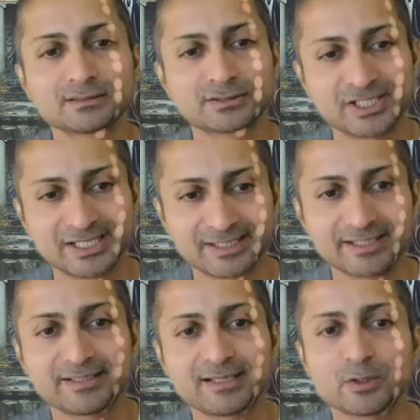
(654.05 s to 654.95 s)
checking
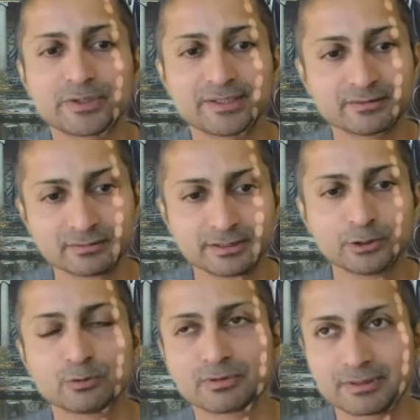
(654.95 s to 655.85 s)
it out and you
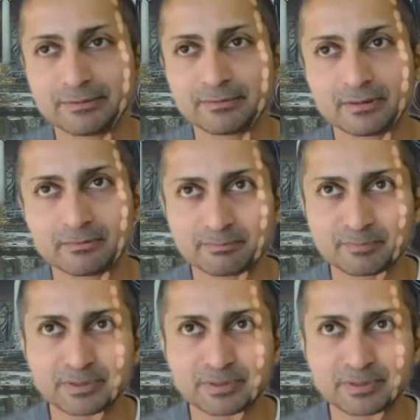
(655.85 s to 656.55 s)
know in, uh,